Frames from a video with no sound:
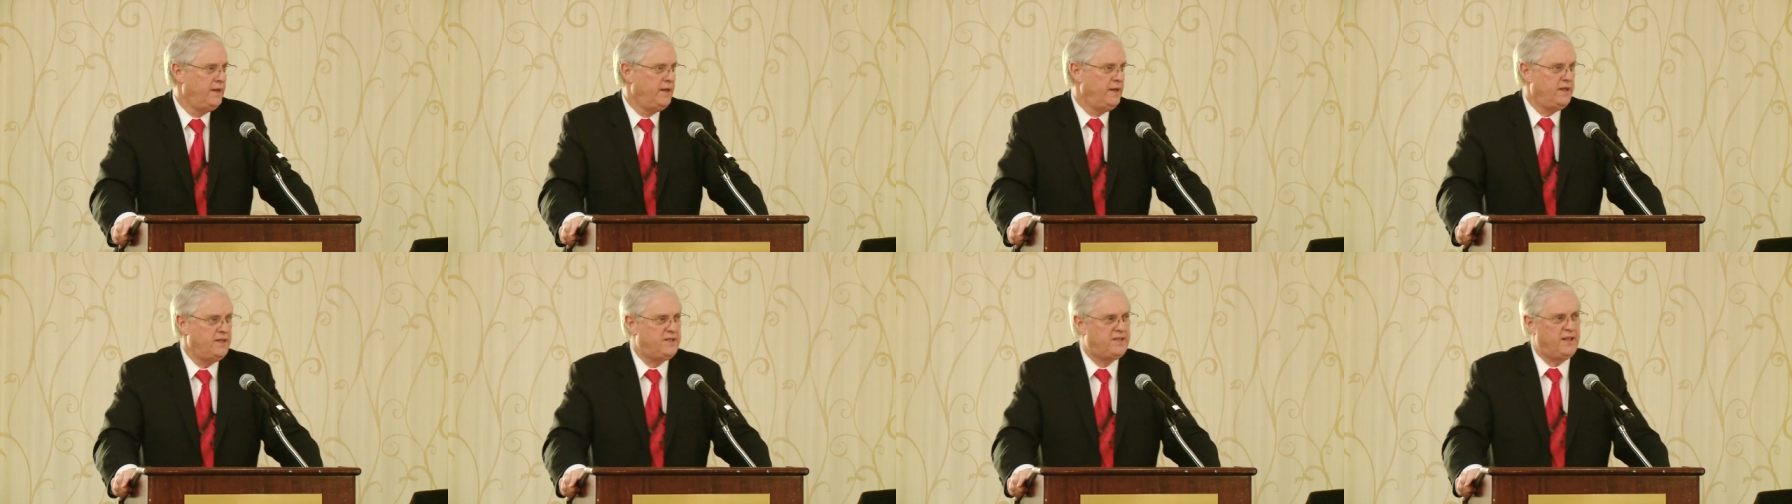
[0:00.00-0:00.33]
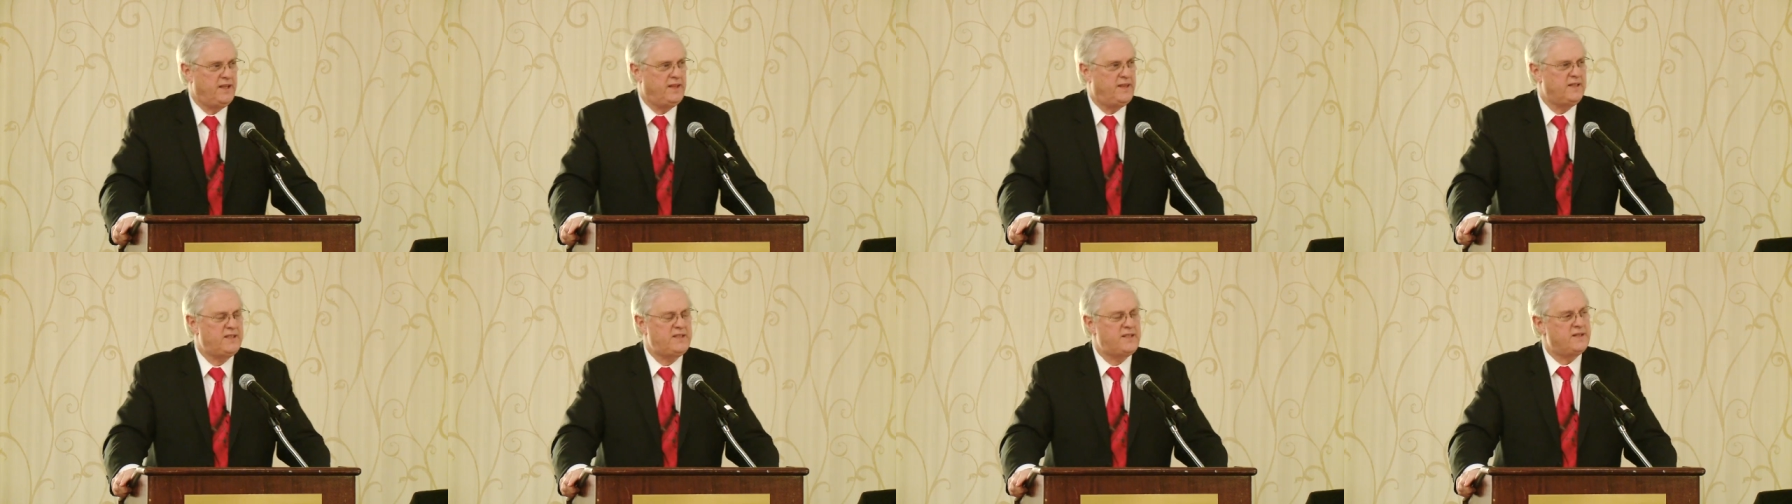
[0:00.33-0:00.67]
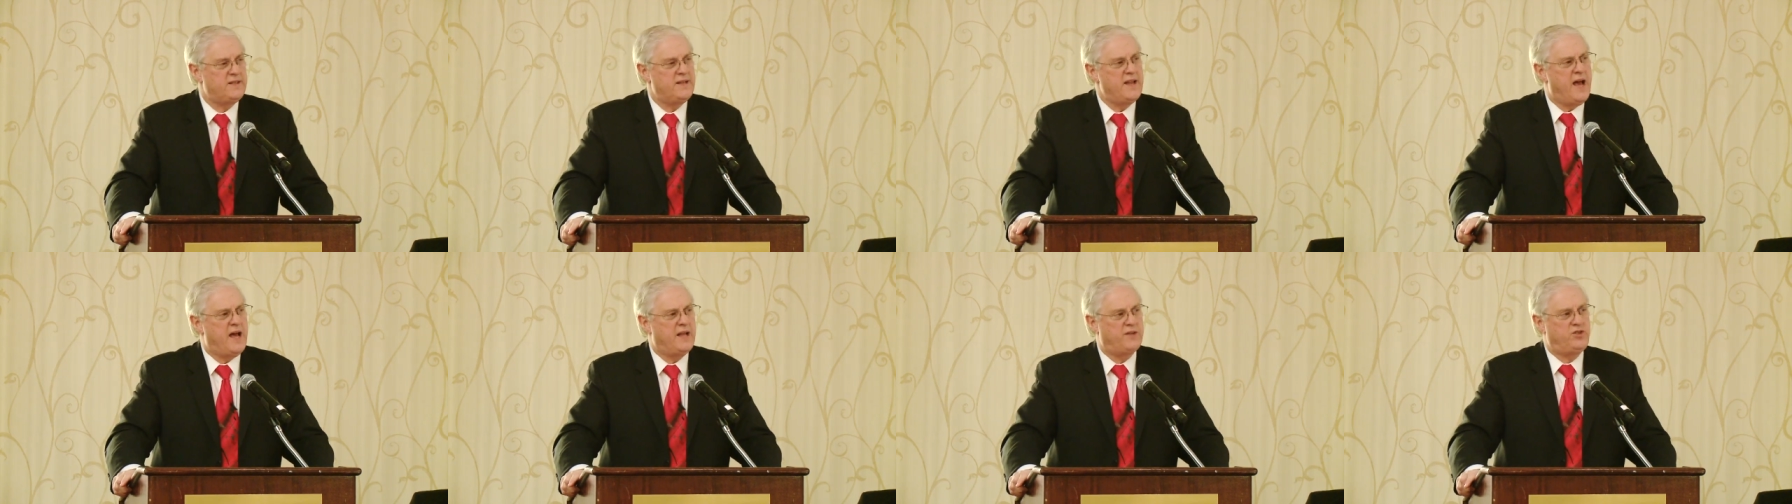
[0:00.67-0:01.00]
You see, this is
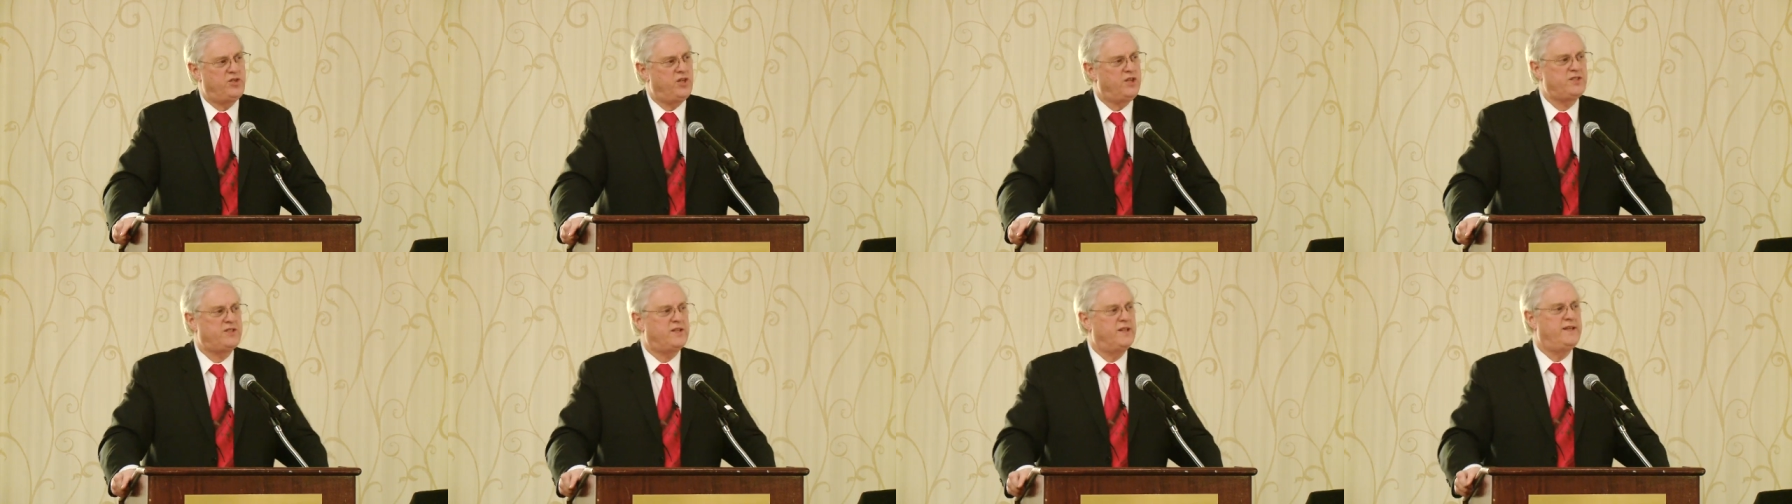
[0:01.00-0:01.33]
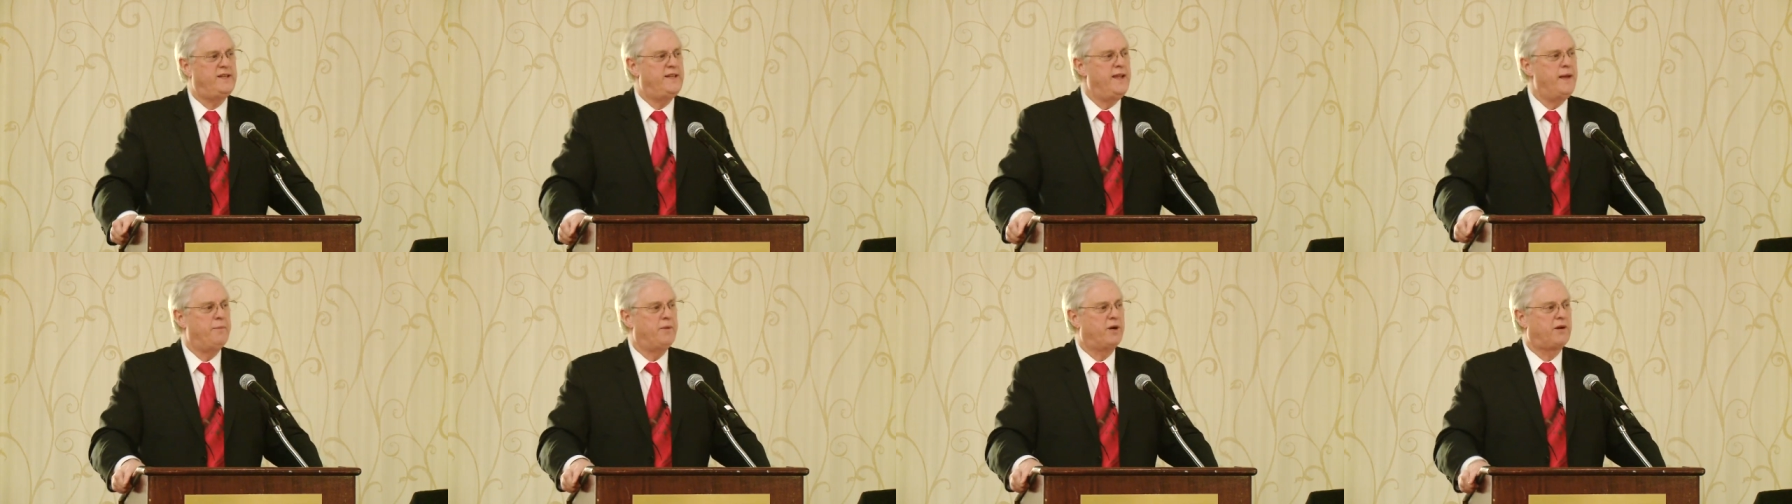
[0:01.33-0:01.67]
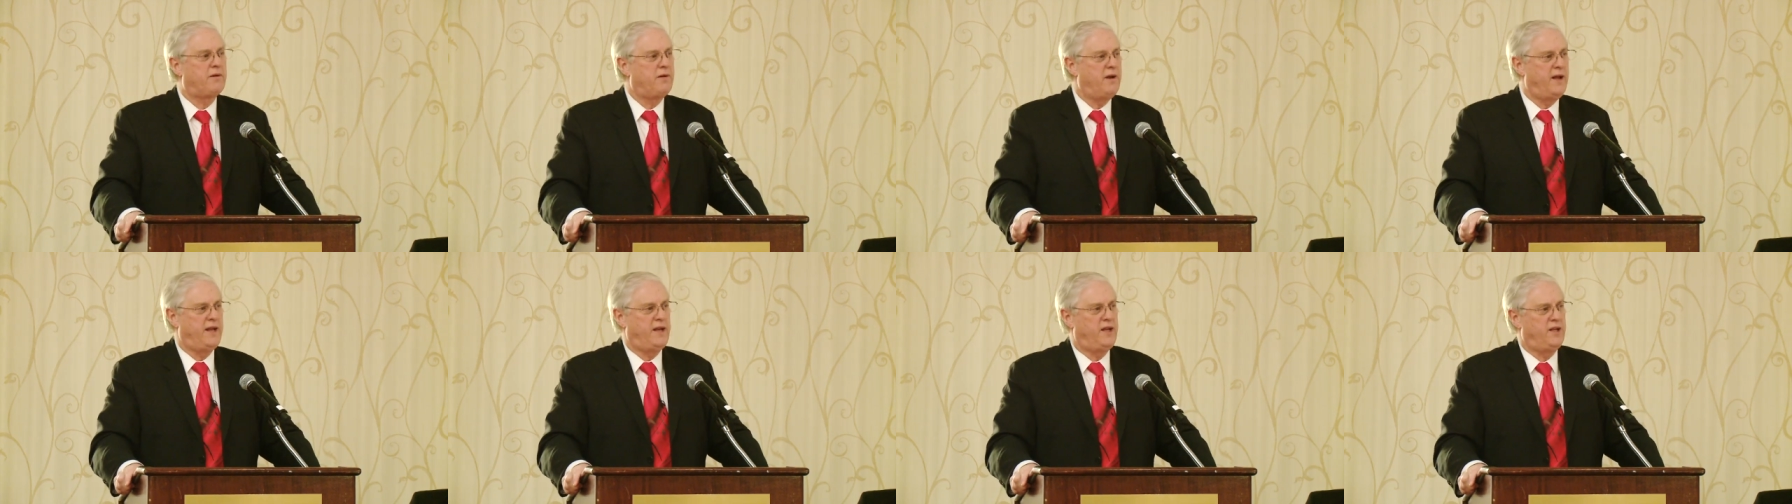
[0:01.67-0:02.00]
not just a
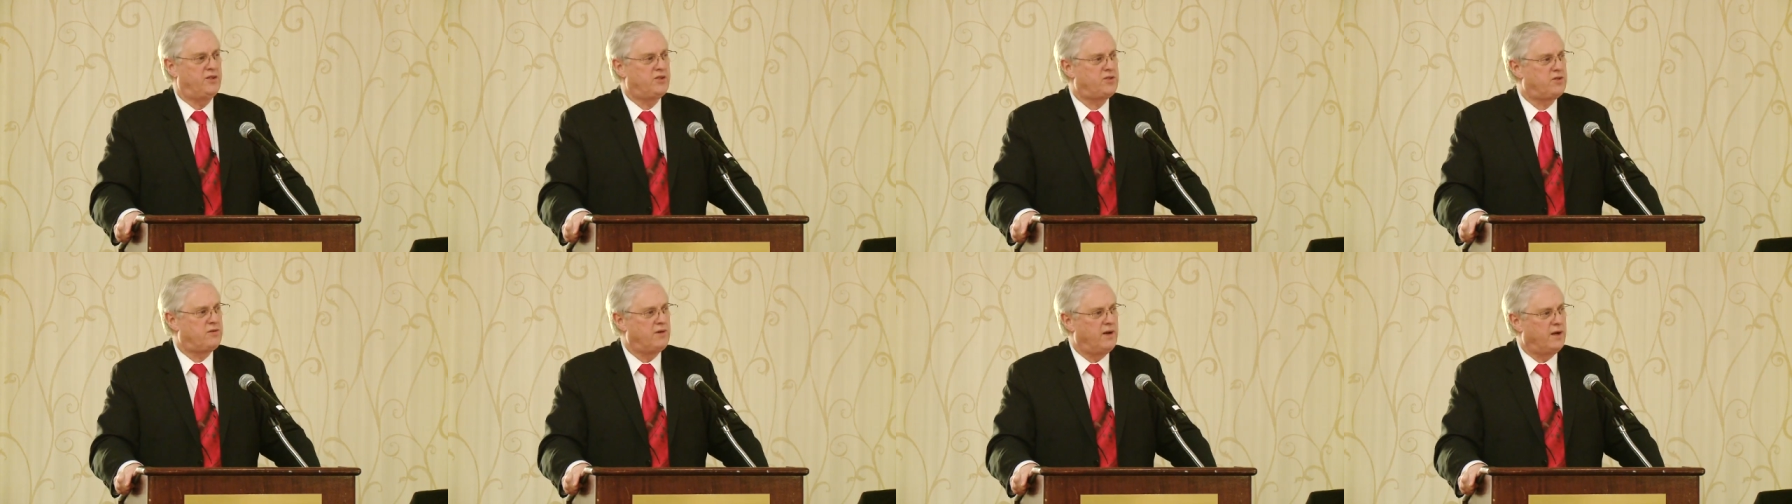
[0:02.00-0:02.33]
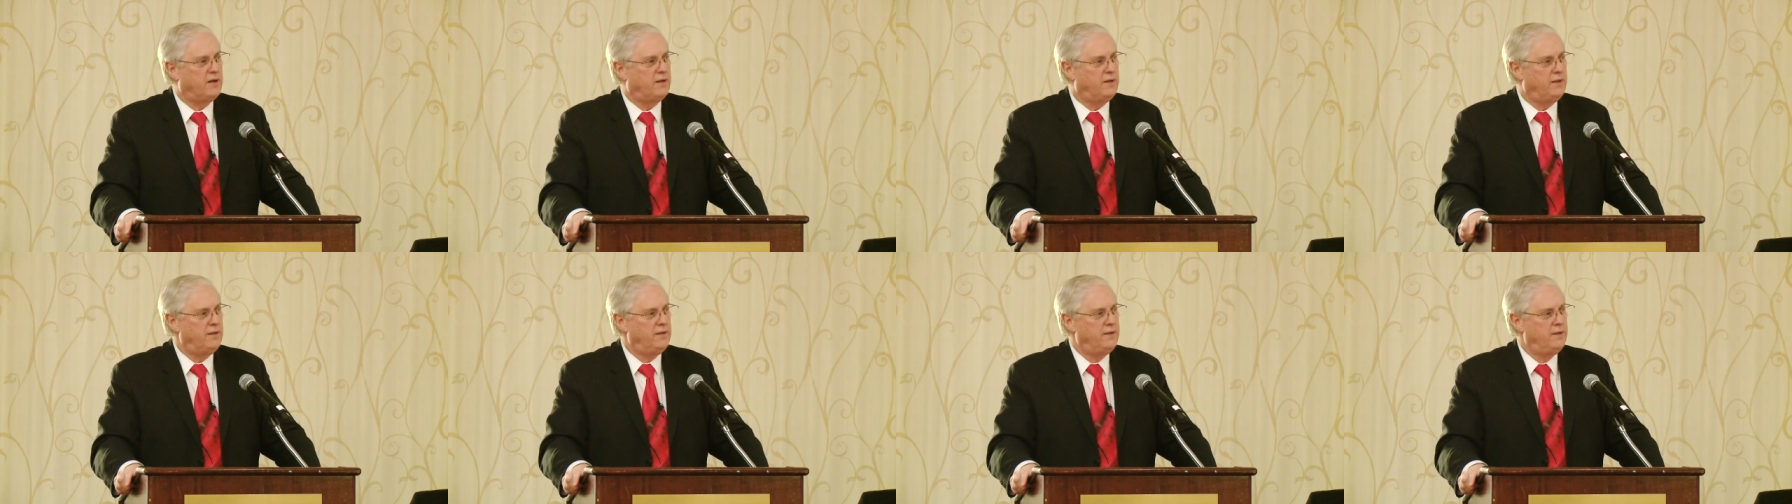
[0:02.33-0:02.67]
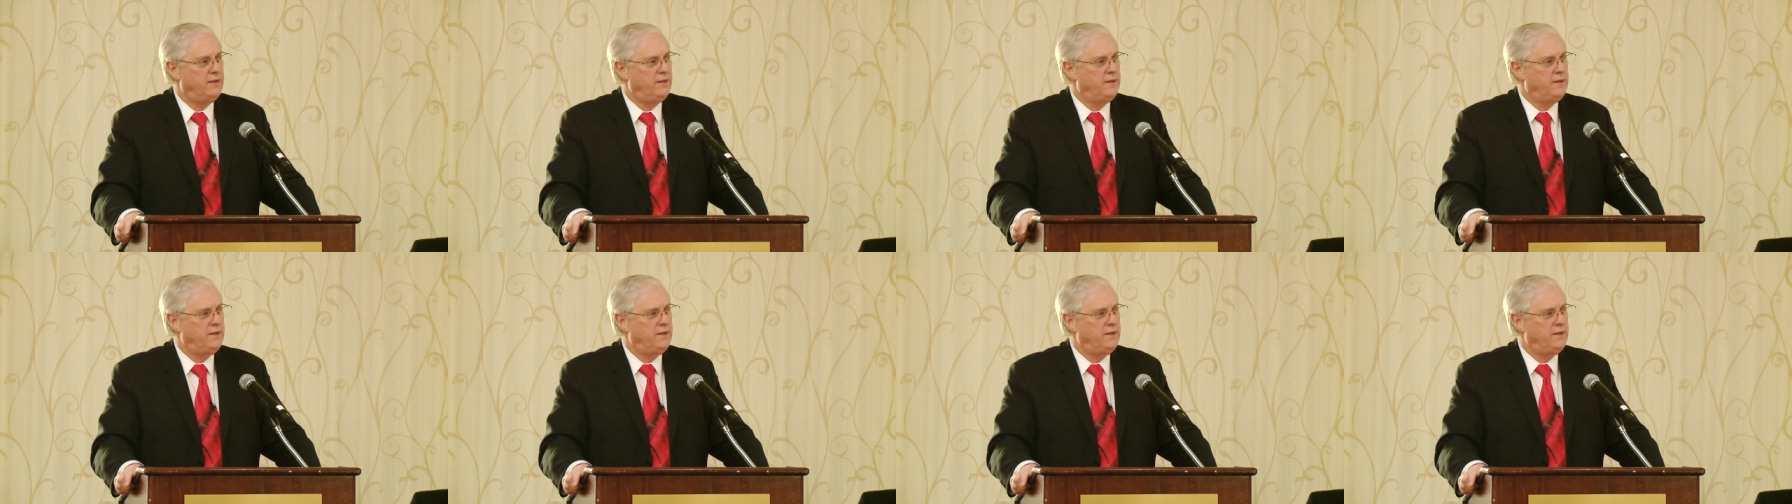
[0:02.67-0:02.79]
democratic struggle,